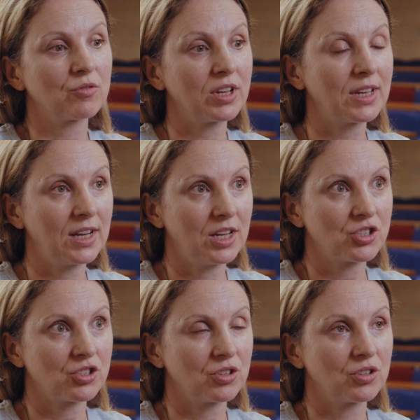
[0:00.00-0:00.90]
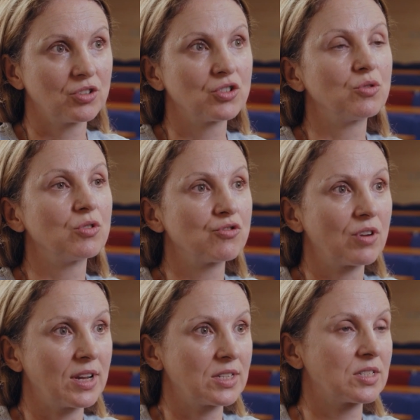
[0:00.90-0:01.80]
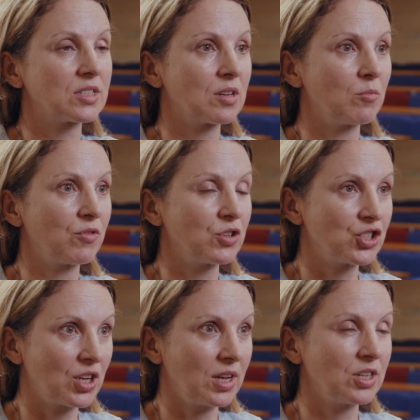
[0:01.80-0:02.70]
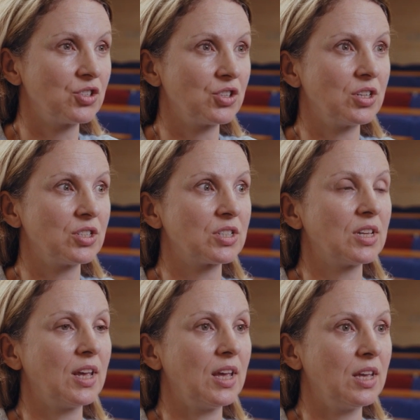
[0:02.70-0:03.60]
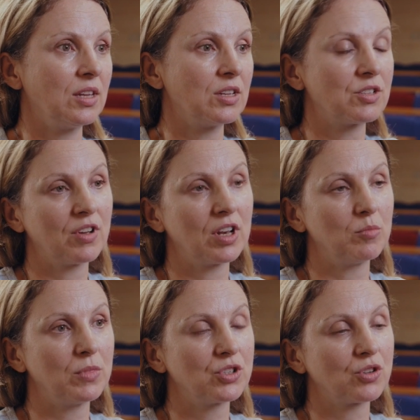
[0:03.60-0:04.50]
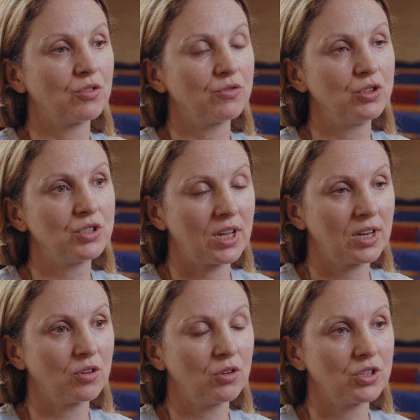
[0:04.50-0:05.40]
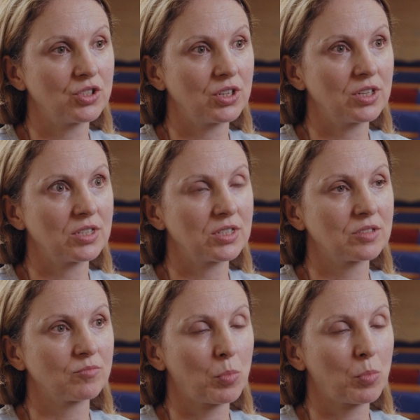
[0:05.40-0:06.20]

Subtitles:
regulation to address some of the challenges in the development of new technologies.